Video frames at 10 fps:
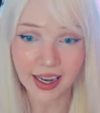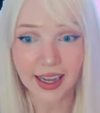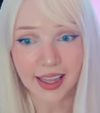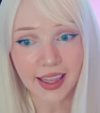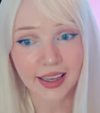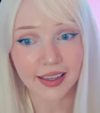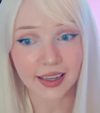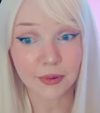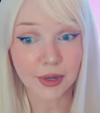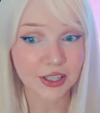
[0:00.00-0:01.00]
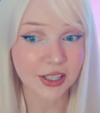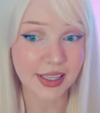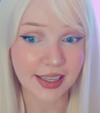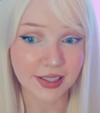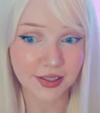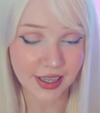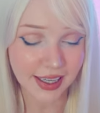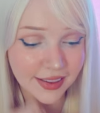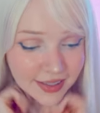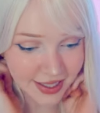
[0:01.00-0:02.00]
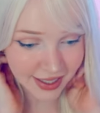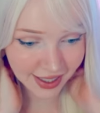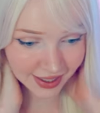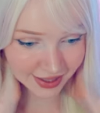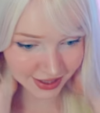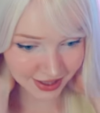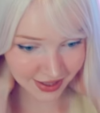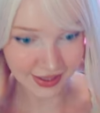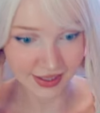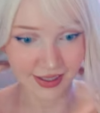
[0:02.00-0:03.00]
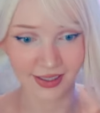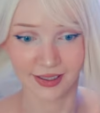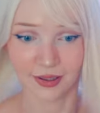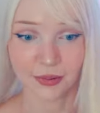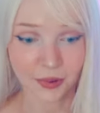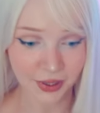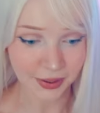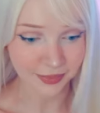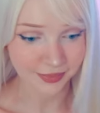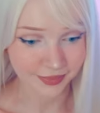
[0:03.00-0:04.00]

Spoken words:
I washed it yesterday, and then today I just woke up.